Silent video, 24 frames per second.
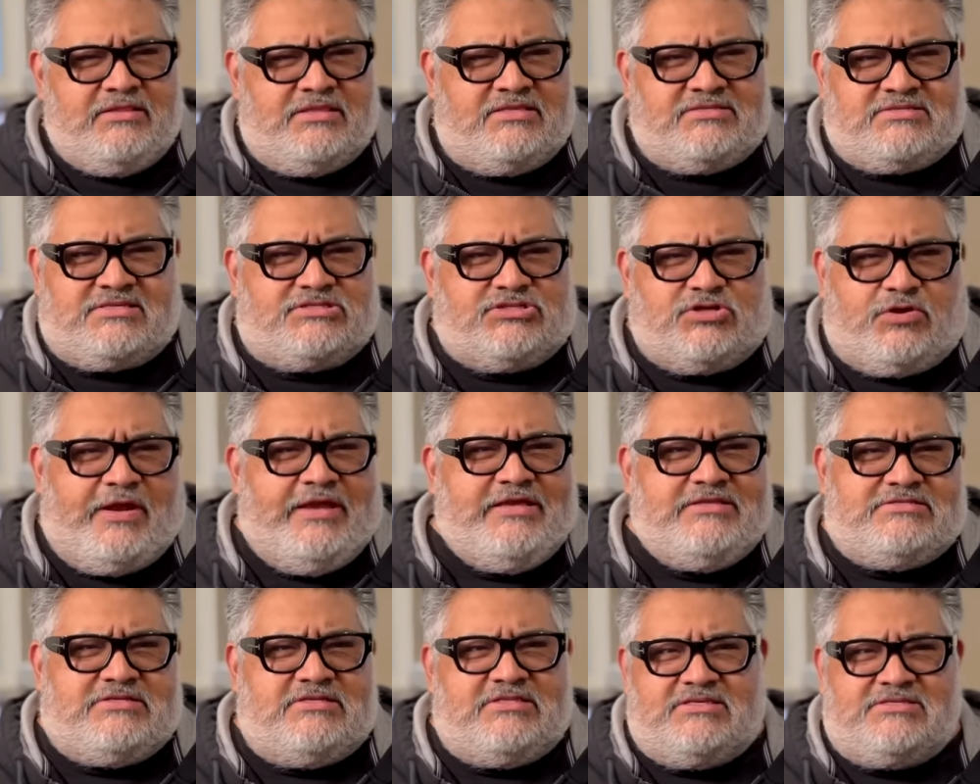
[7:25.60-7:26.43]
This is
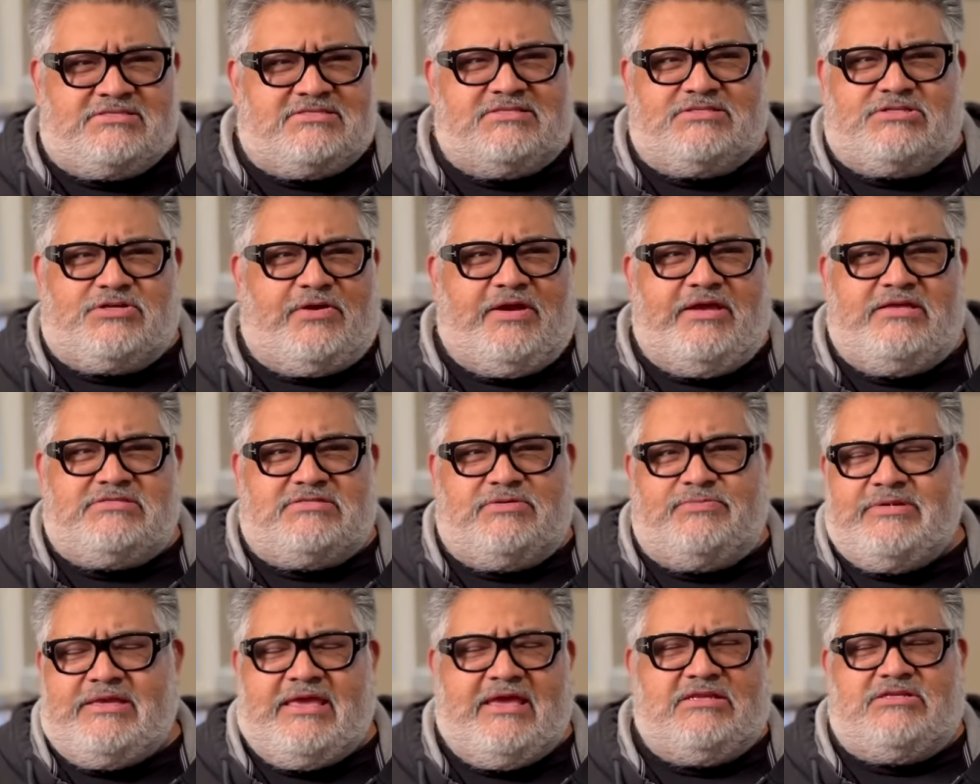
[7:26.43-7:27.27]
crazy. This is crazy.
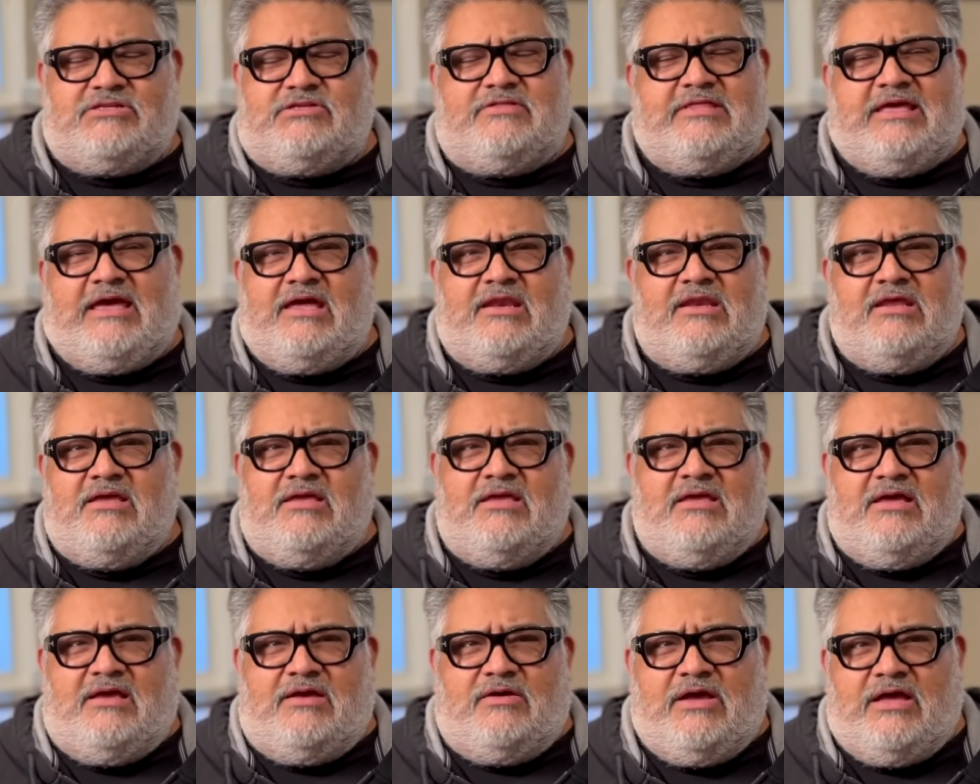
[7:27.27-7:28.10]
We can't do that
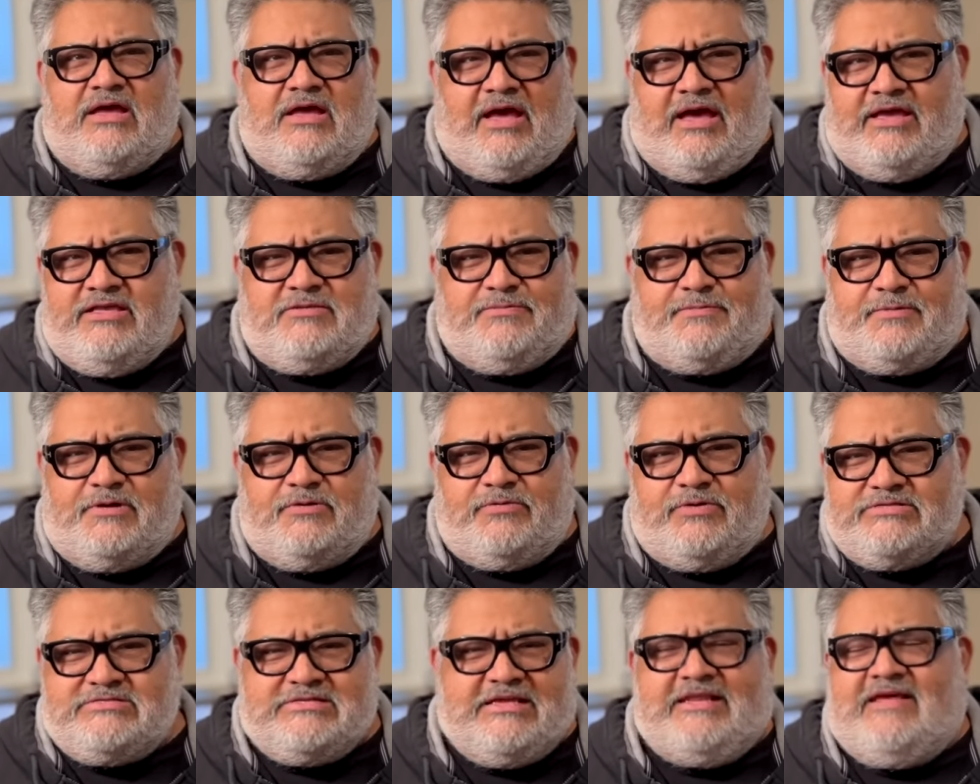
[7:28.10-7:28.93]
iceberg,
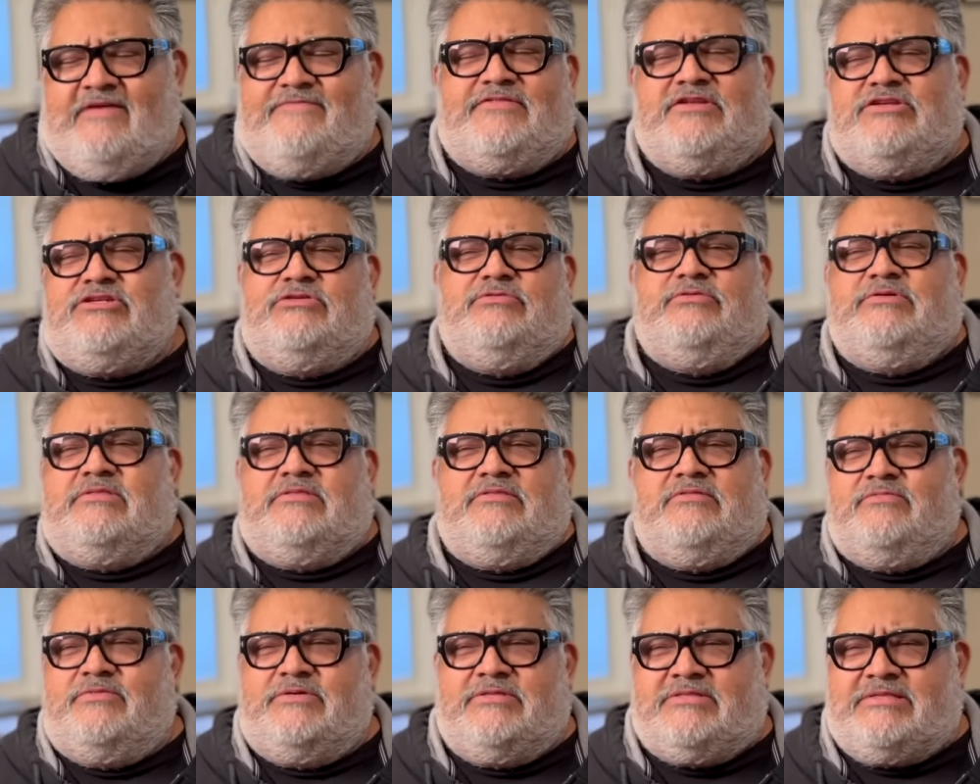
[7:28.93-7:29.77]
what does that have to do
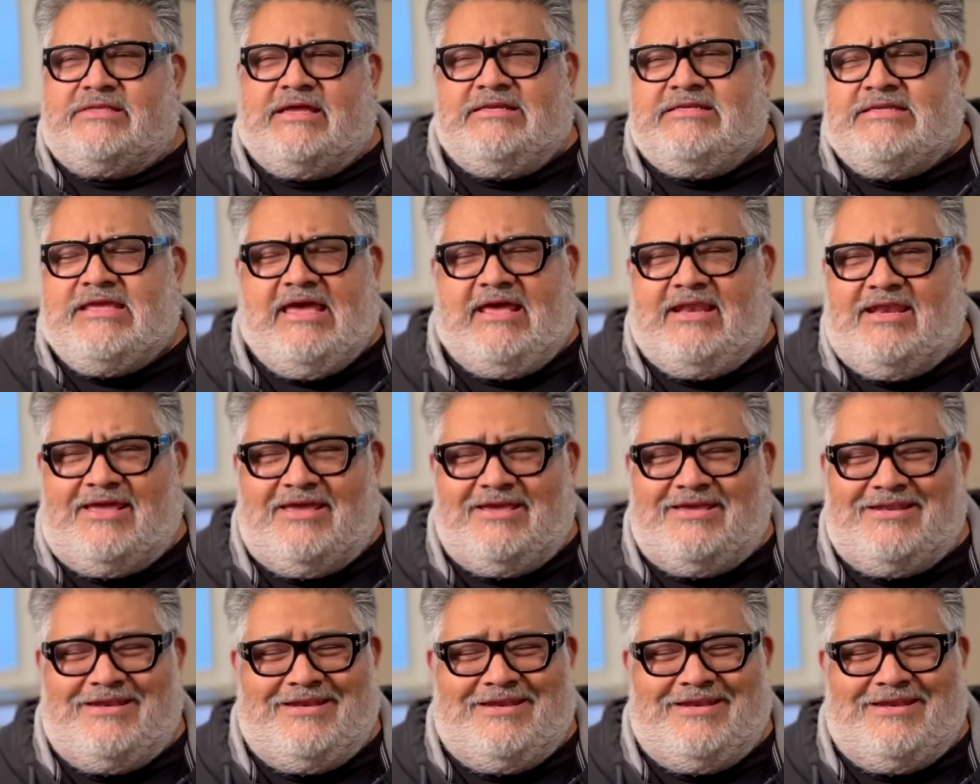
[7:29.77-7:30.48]
with, with Titanic?